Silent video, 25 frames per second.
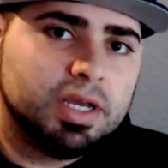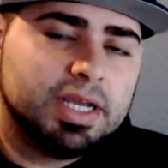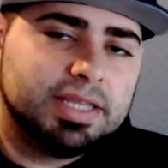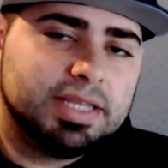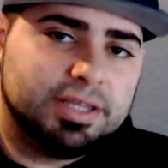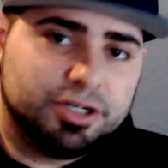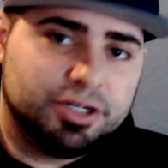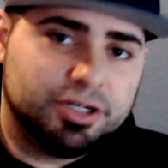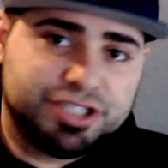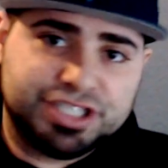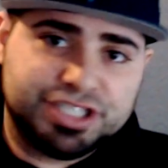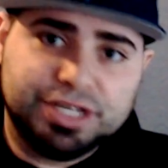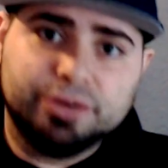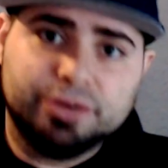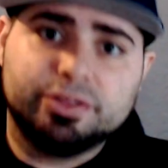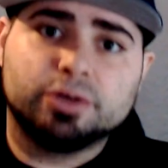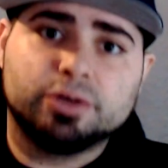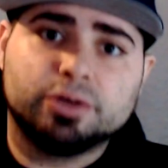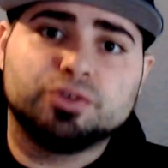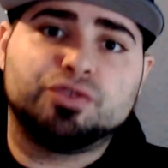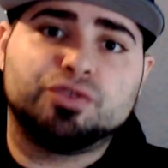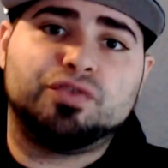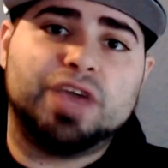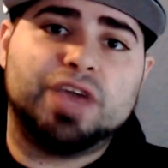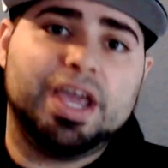There's still
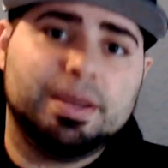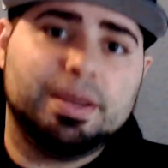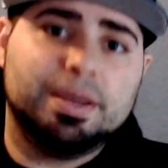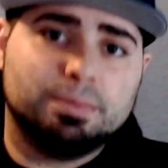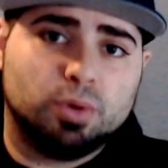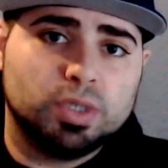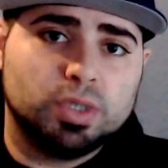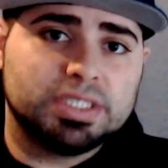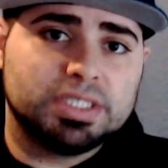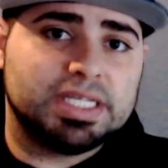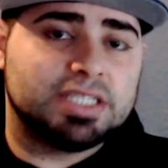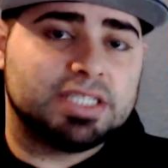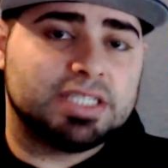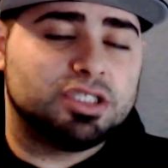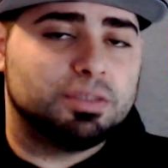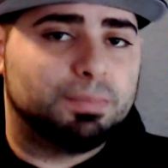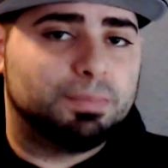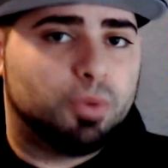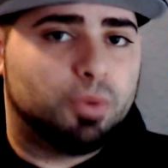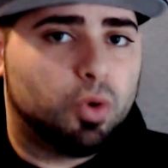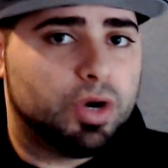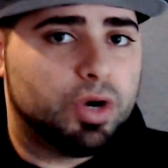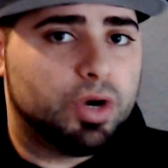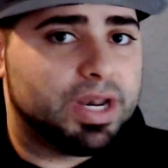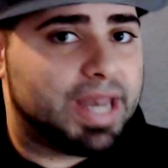those fanboys that
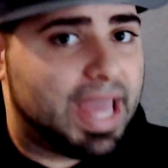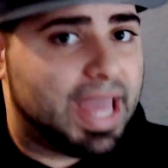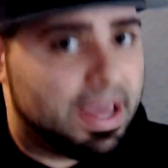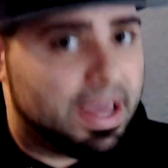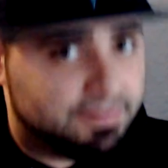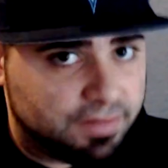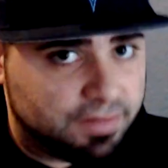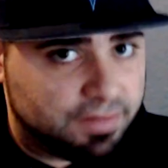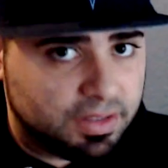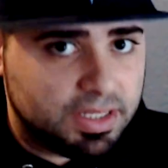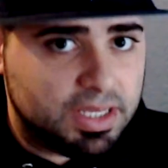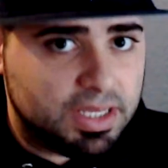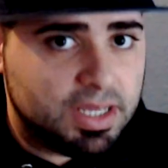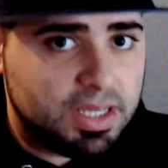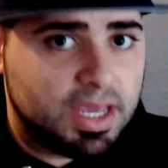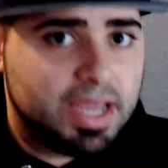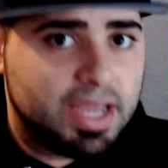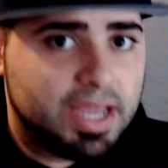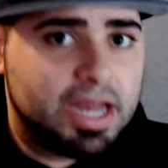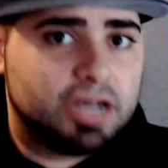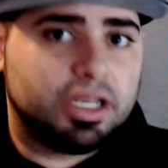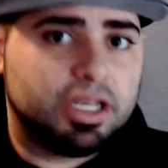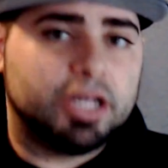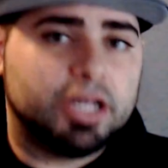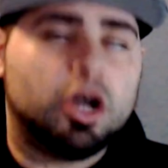support it heavily,
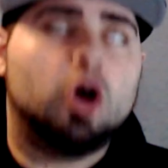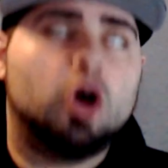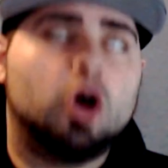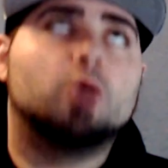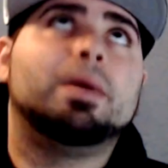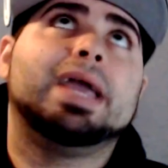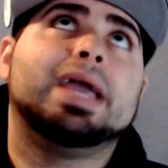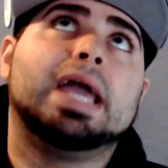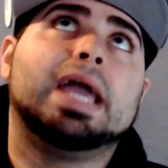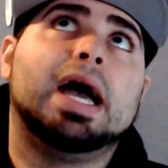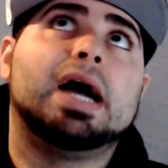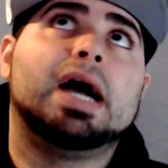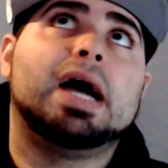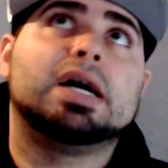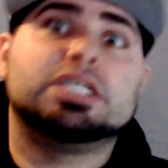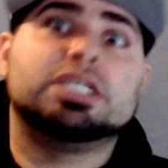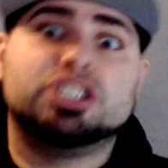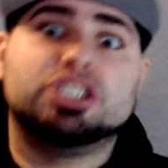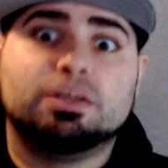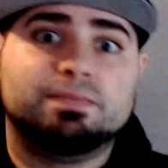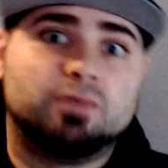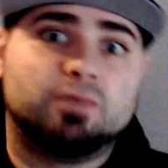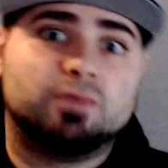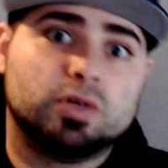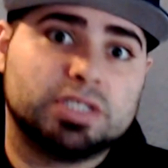like, oh my god,
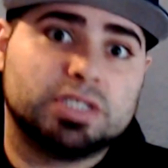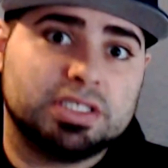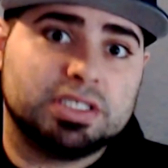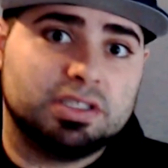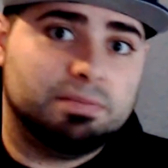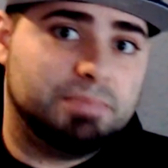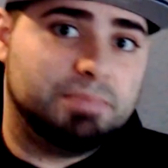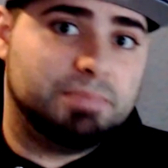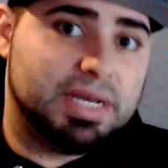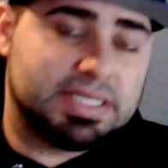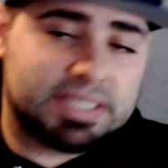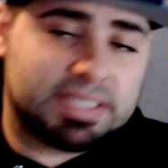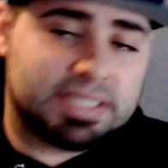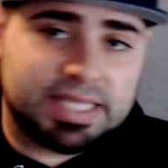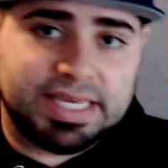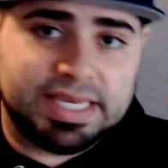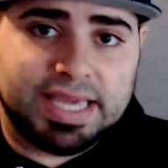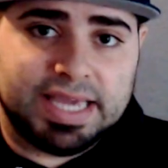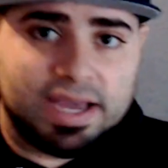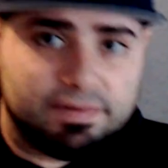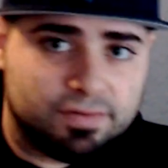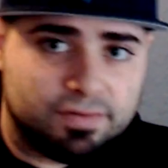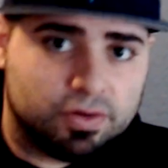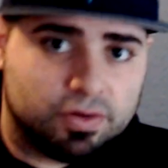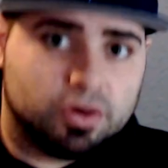Jump Force is the best thing
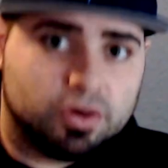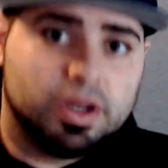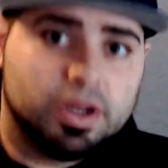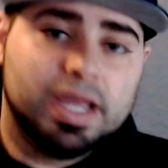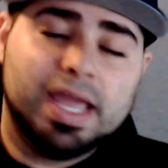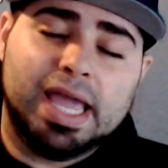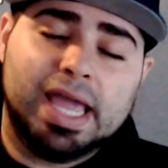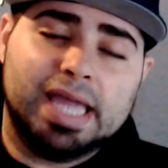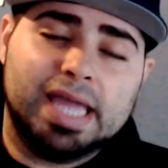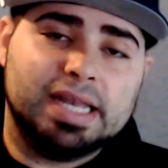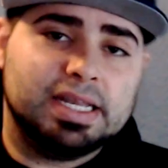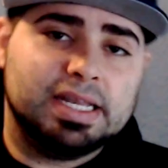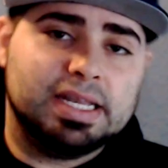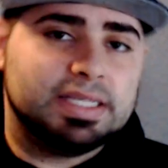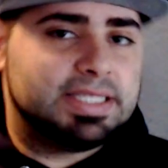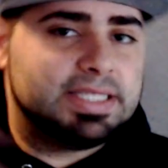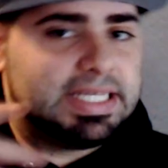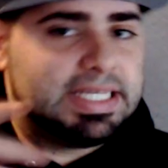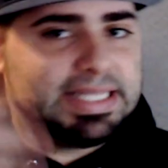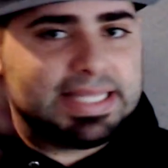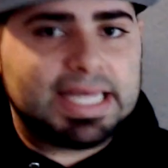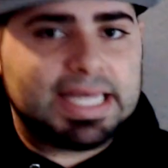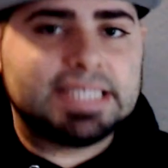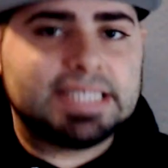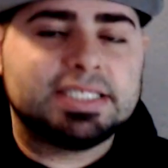ever, and th
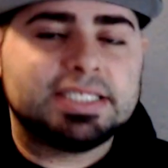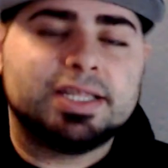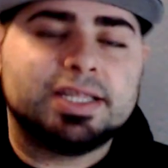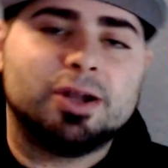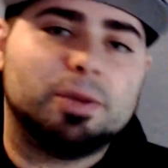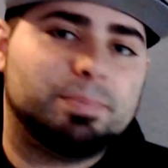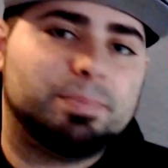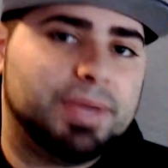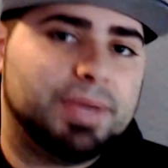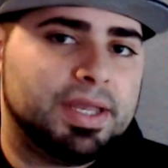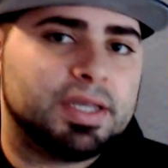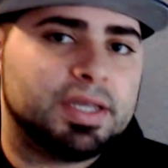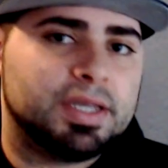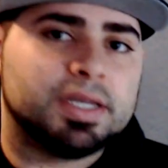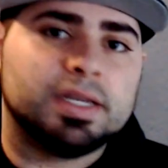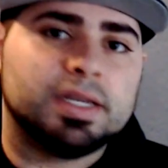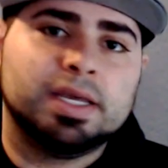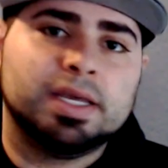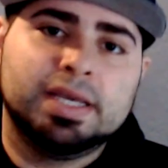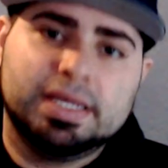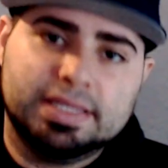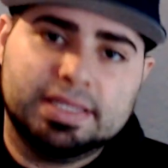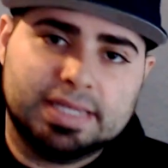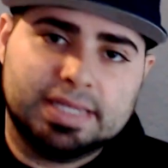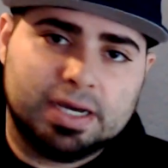that's their opinion
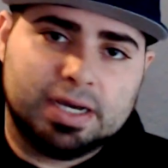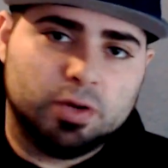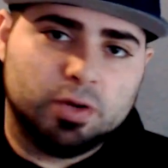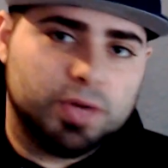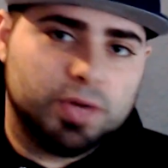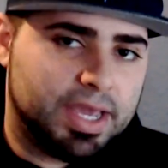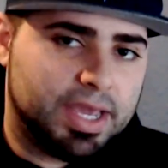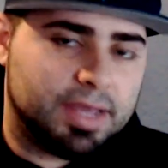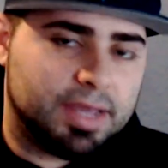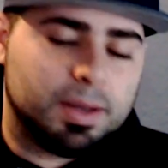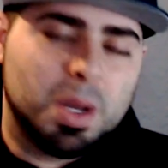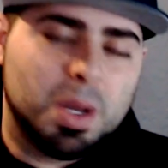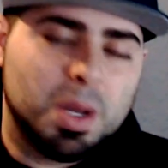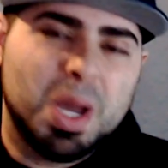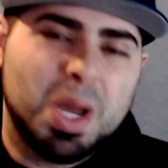that okay.